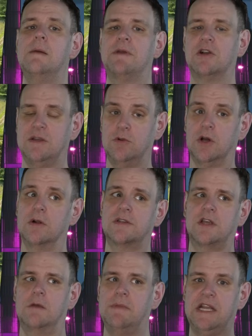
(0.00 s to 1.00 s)
because it would
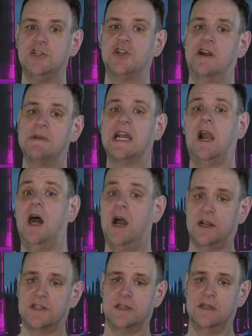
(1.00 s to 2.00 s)
also mean Jeremy
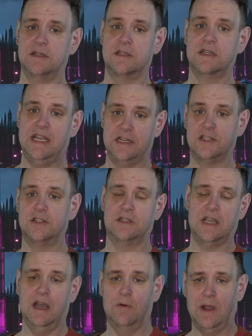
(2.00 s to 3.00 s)
Clarkson's kids
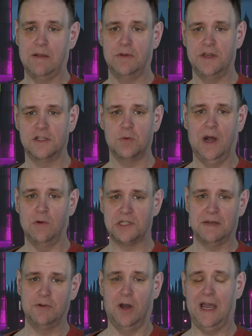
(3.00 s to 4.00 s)
get away with it as well,
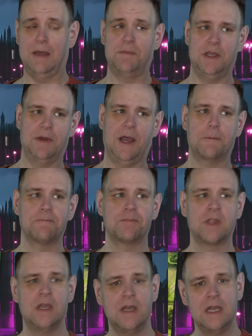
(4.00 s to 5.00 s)
which I'm not happy about.
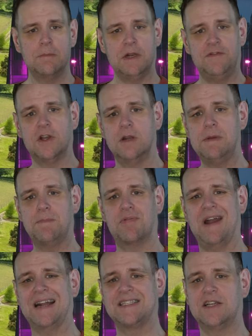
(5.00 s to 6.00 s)
But if you're going to be
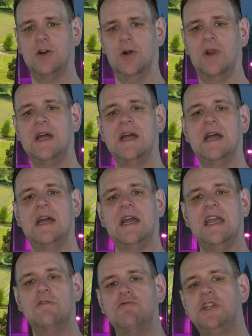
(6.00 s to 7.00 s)
practical,
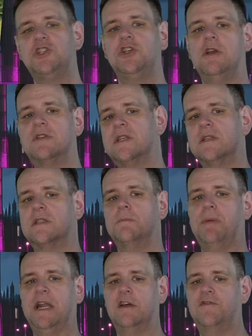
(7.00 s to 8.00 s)
it reduces
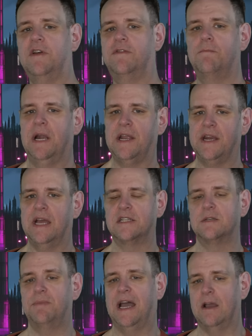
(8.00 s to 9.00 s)
the benefit for
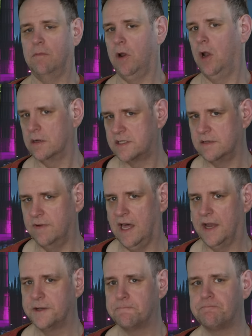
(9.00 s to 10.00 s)
billionaires to buy up lots of
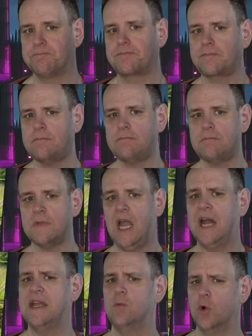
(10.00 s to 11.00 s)
land,
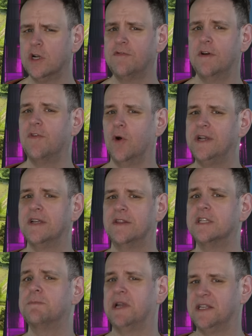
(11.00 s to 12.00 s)
and it would have avoided
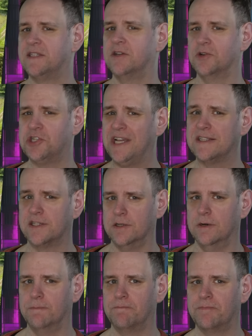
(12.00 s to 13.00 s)
this political
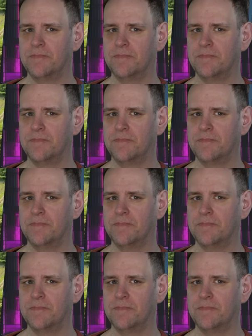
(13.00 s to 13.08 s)
shitstorm.